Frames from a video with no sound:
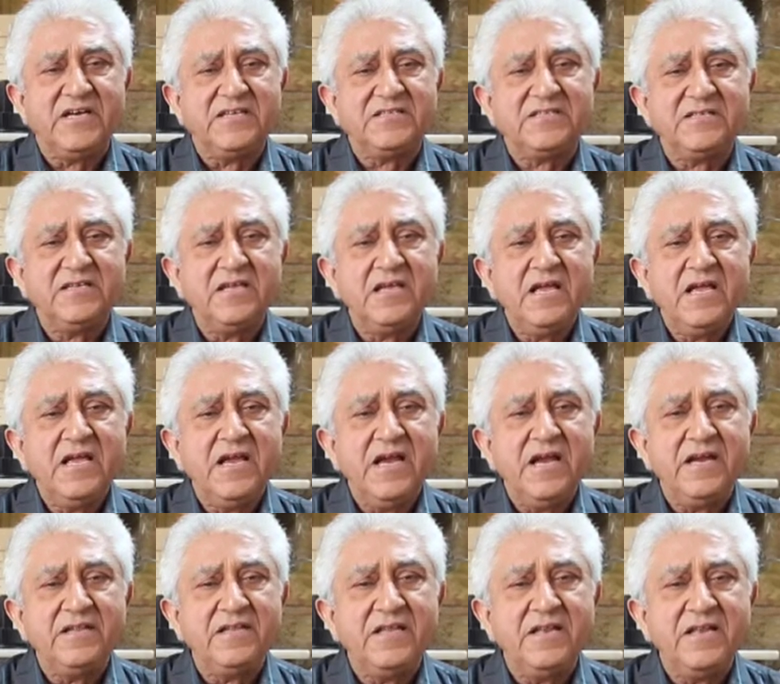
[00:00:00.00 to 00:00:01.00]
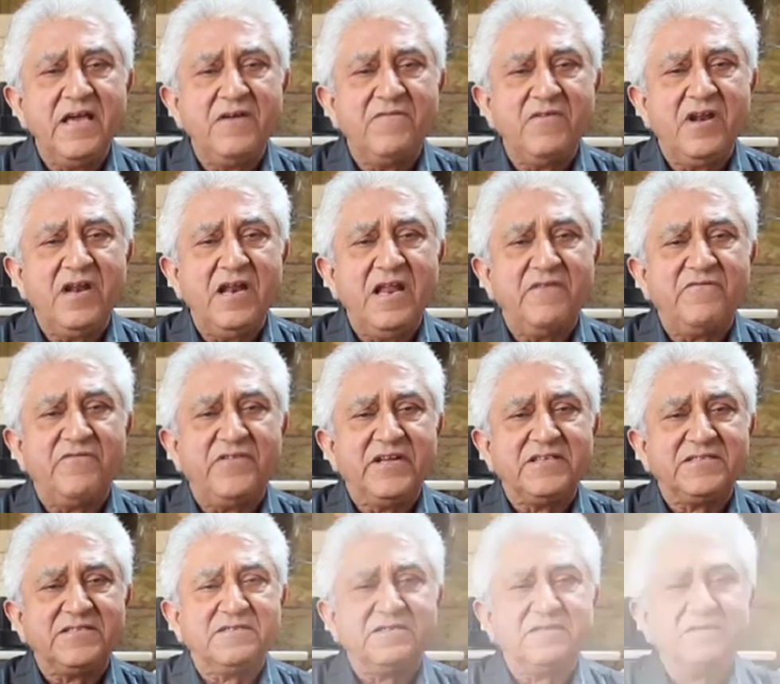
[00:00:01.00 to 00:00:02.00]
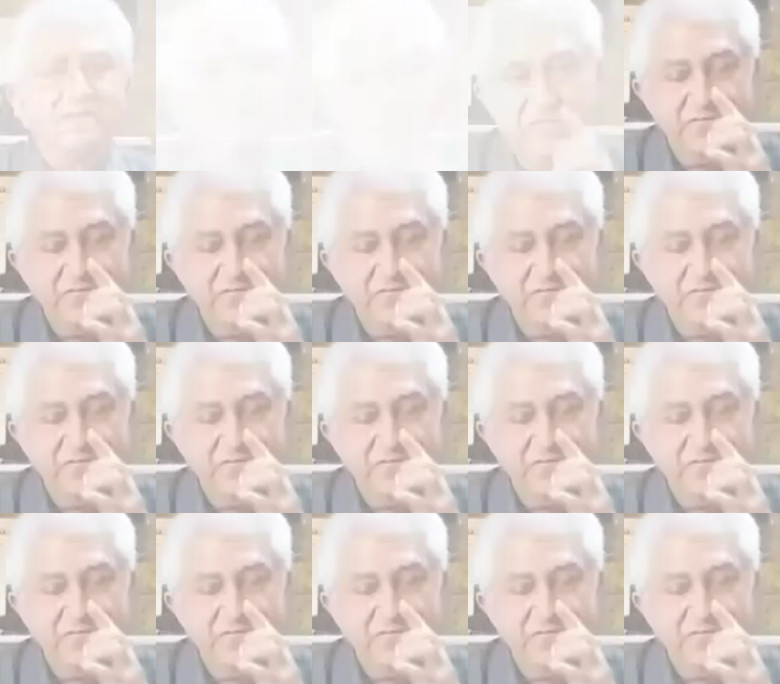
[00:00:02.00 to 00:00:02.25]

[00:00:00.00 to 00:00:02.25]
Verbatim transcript: us and they never left us.